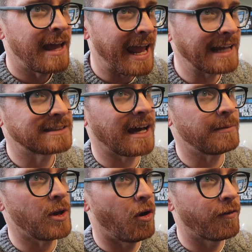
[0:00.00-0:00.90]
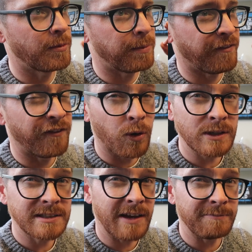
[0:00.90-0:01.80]
Hand's got to be over
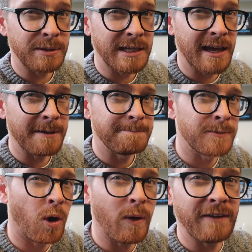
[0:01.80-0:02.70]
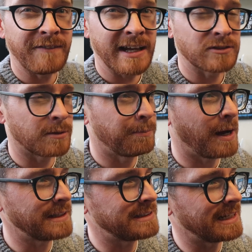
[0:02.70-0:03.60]
before 7 p.m. No ifs, ands, or
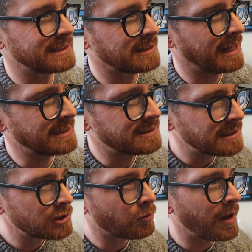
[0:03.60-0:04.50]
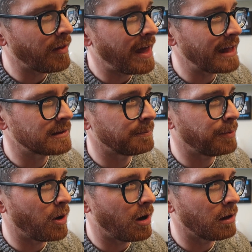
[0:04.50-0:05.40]
buts. It's like Cinderella at the
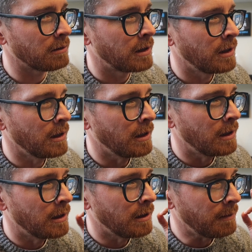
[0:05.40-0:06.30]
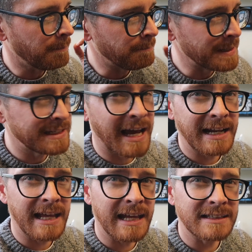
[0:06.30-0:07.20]
ball
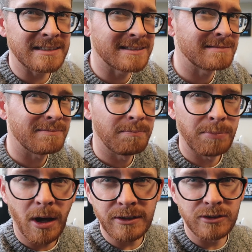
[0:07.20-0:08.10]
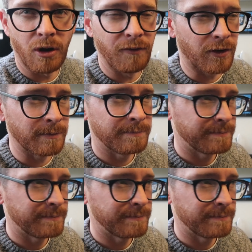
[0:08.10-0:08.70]
Midnight hits, ball's over.